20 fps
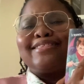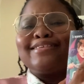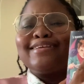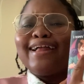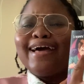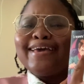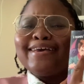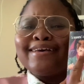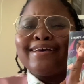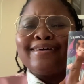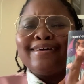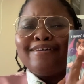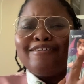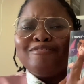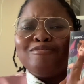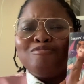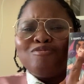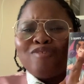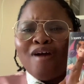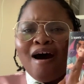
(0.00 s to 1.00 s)
like
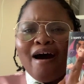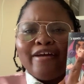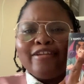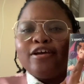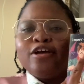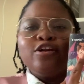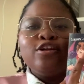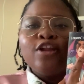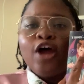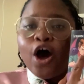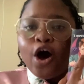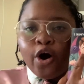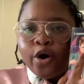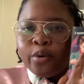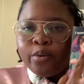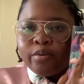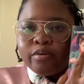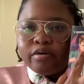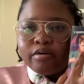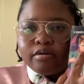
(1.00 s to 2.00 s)
Ron.
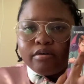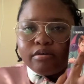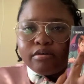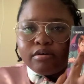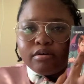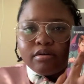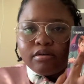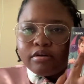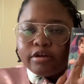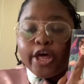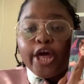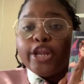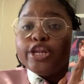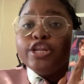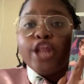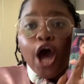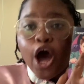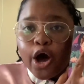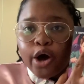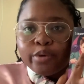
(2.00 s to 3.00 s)
No,
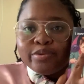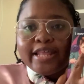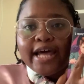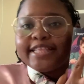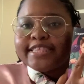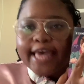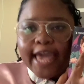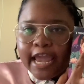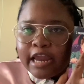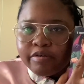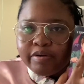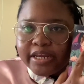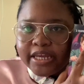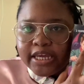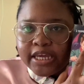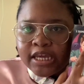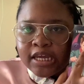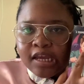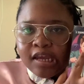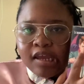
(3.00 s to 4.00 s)
that's
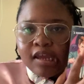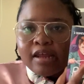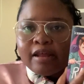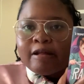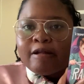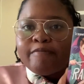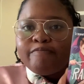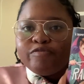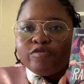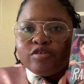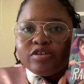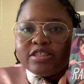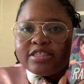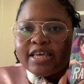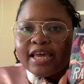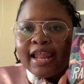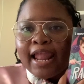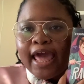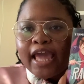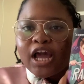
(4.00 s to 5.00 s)
Harry. You'd
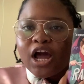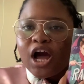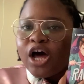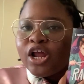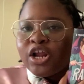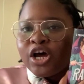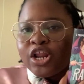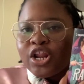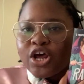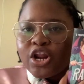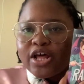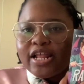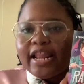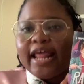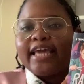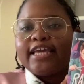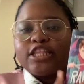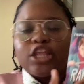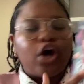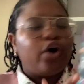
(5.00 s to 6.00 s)
say like, oh, no,
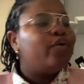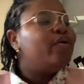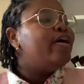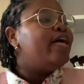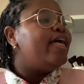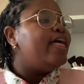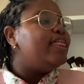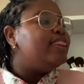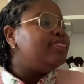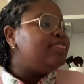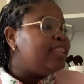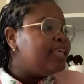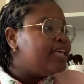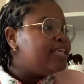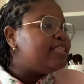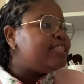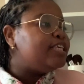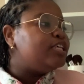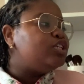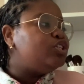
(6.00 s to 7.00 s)
like, no.
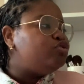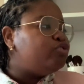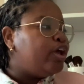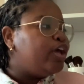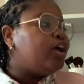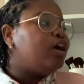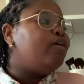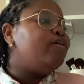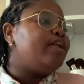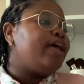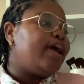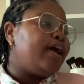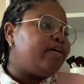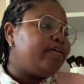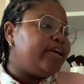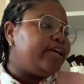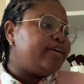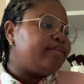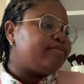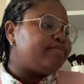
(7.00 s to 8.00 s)
This is Draco and
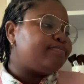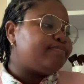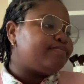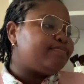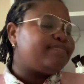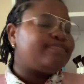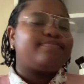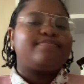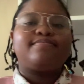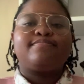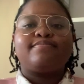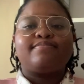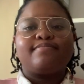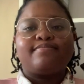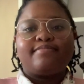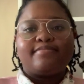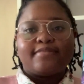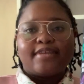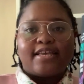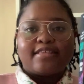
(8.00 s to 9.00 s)
Harry.
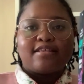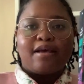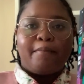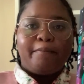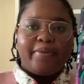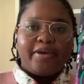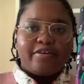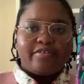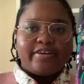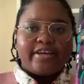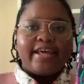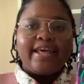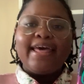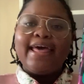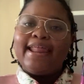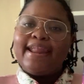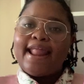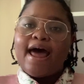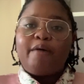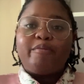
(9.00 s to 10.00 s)
That's on period.
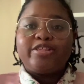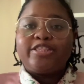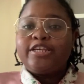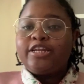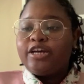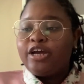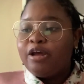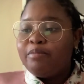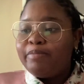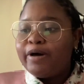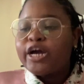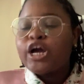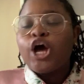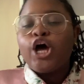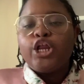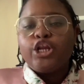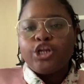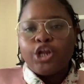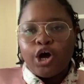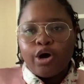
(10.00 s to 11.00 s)
Now, was it a good book?
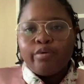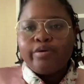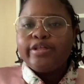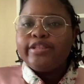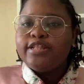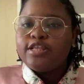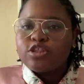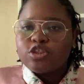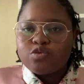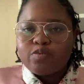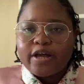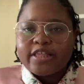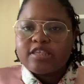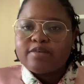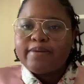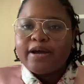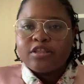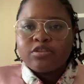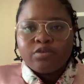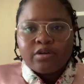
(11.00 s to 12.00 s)
No. This is way to
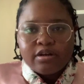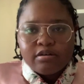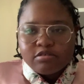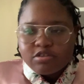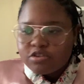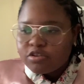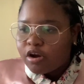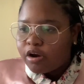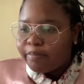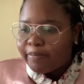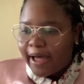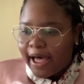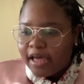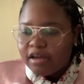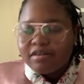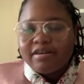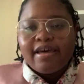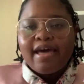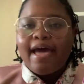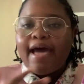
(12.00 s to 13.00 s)
my 3-star pile.
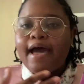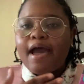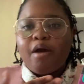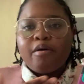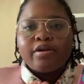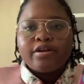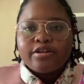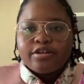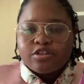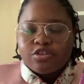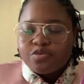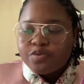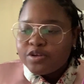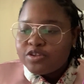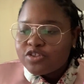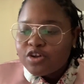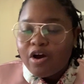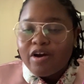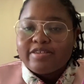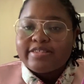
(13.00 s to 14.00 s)
I rated it 3
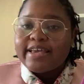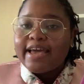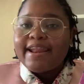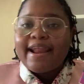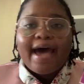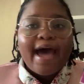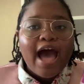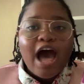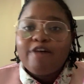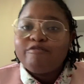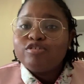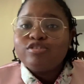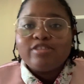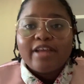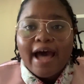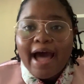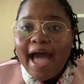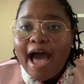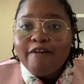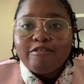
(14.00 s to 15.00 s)
stars, and I have
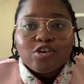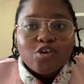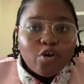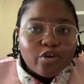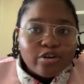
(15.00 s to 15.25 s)
a whole